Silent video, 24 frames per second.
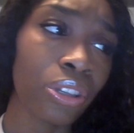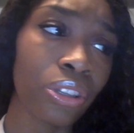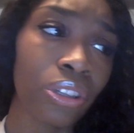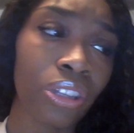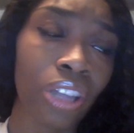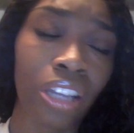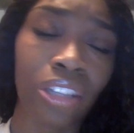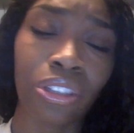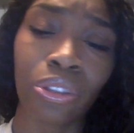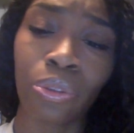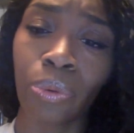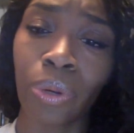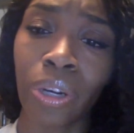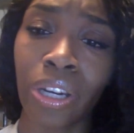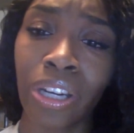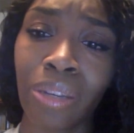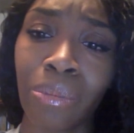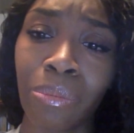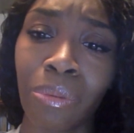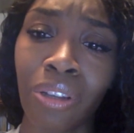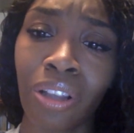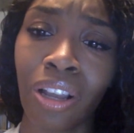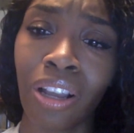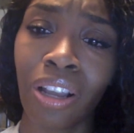that's where he
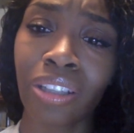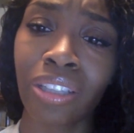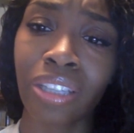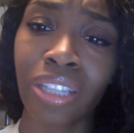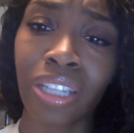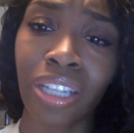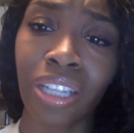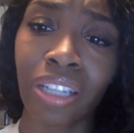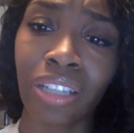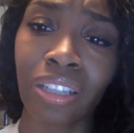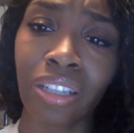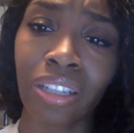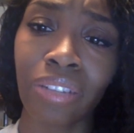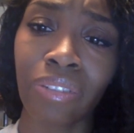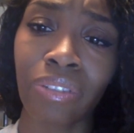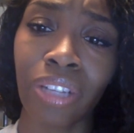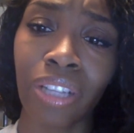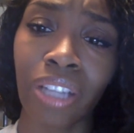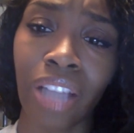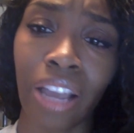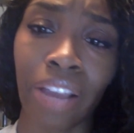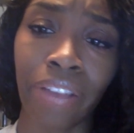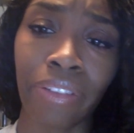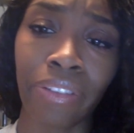belongs. He can live a
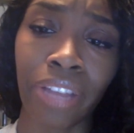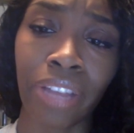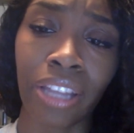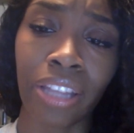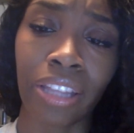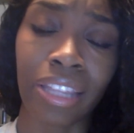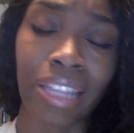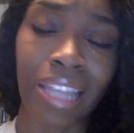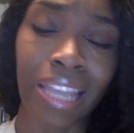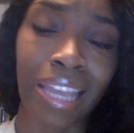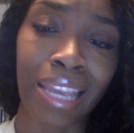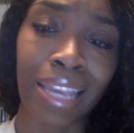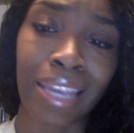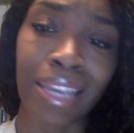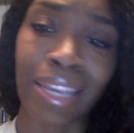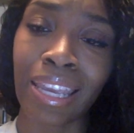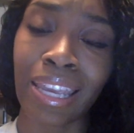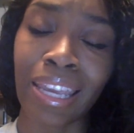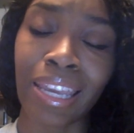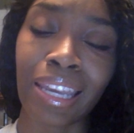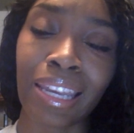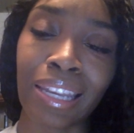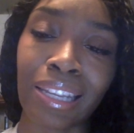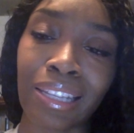life that they
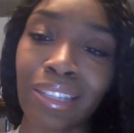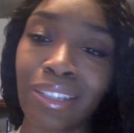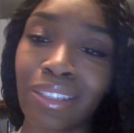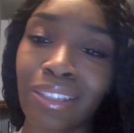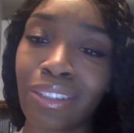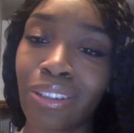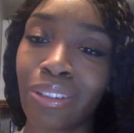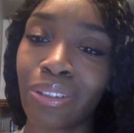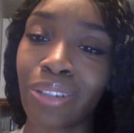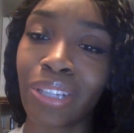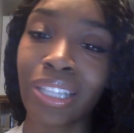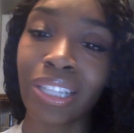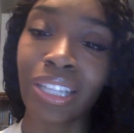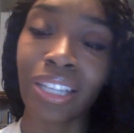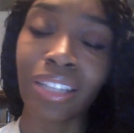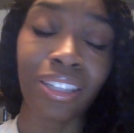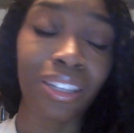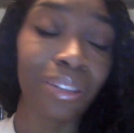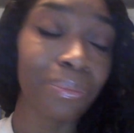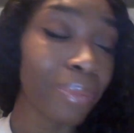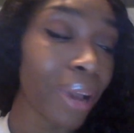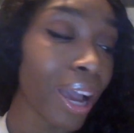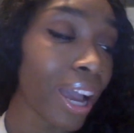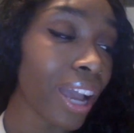can't. So he says
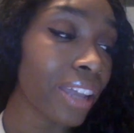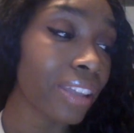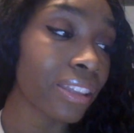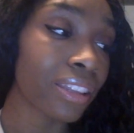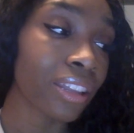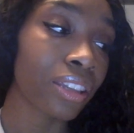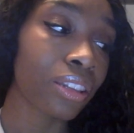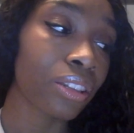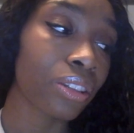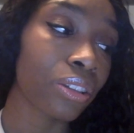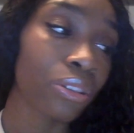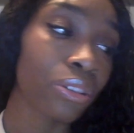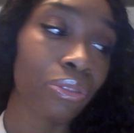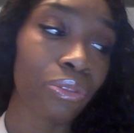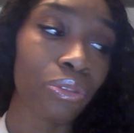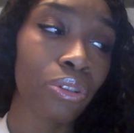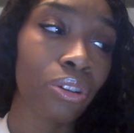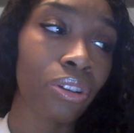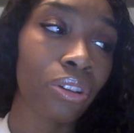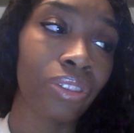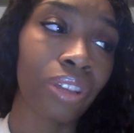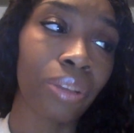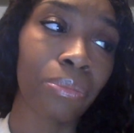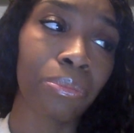goodbye and then the
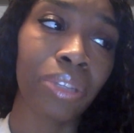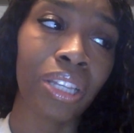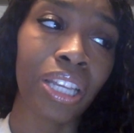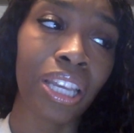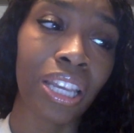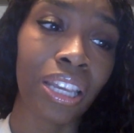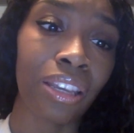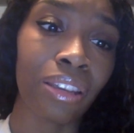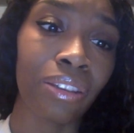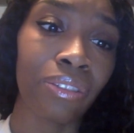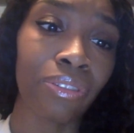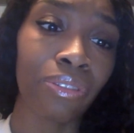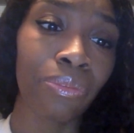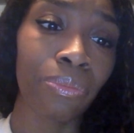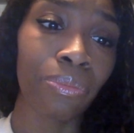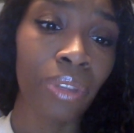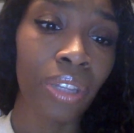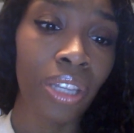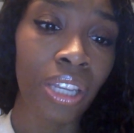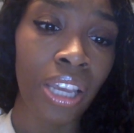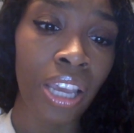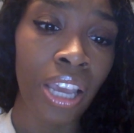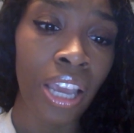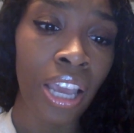four of them leave.
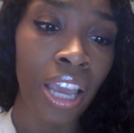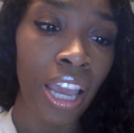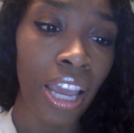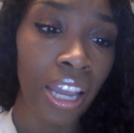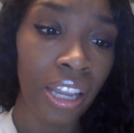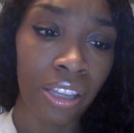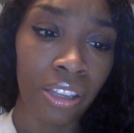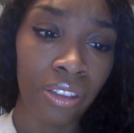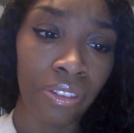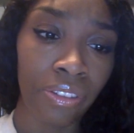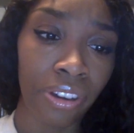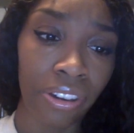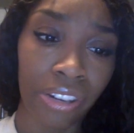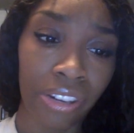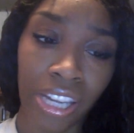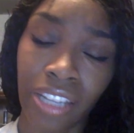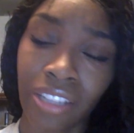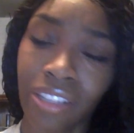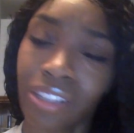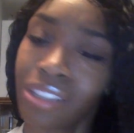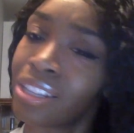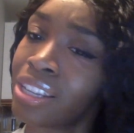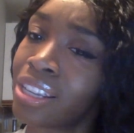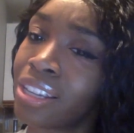And the very
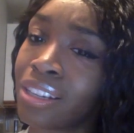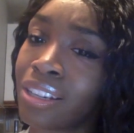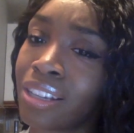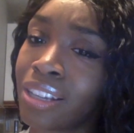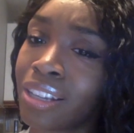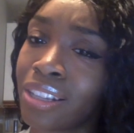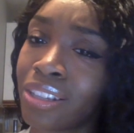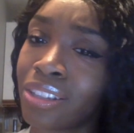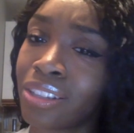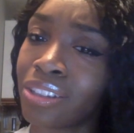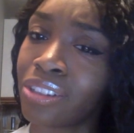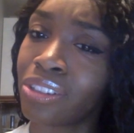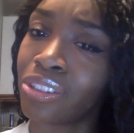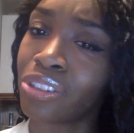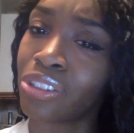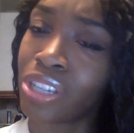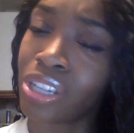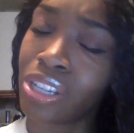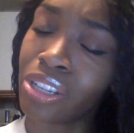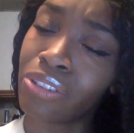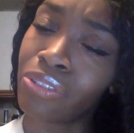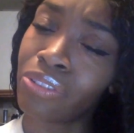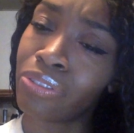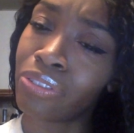end scene is the
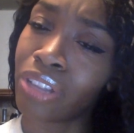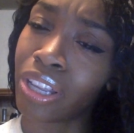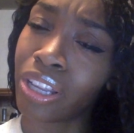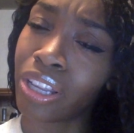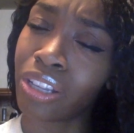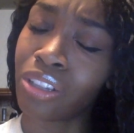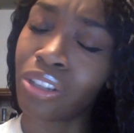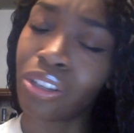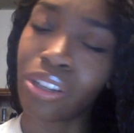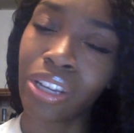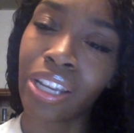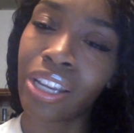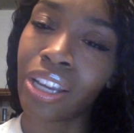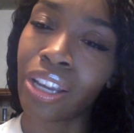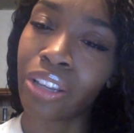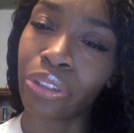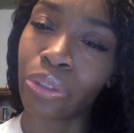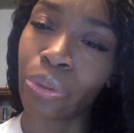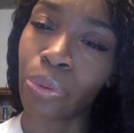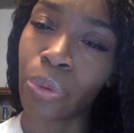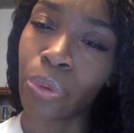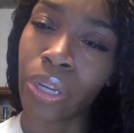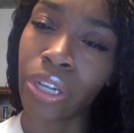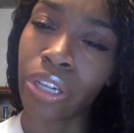Chief like looking out
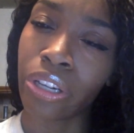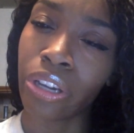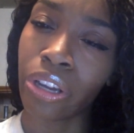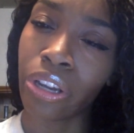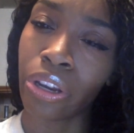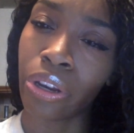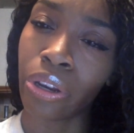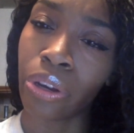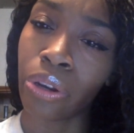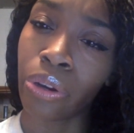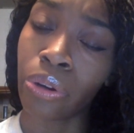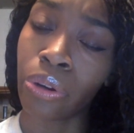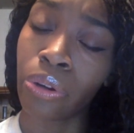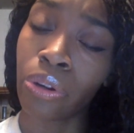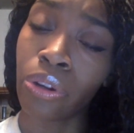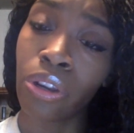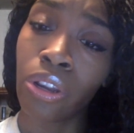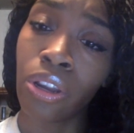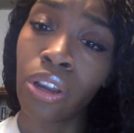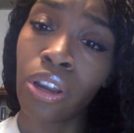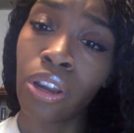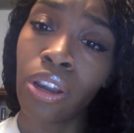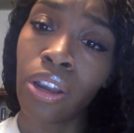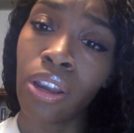the window
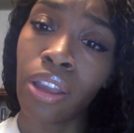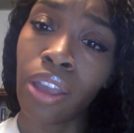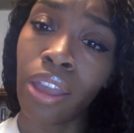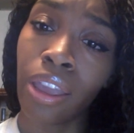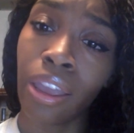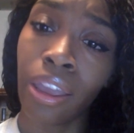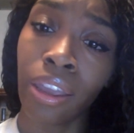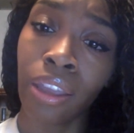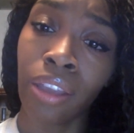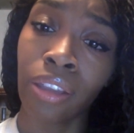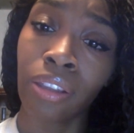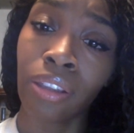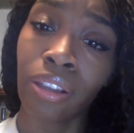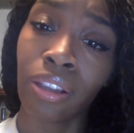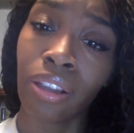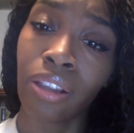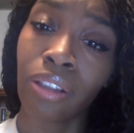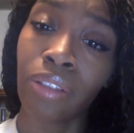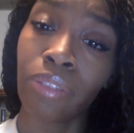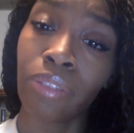and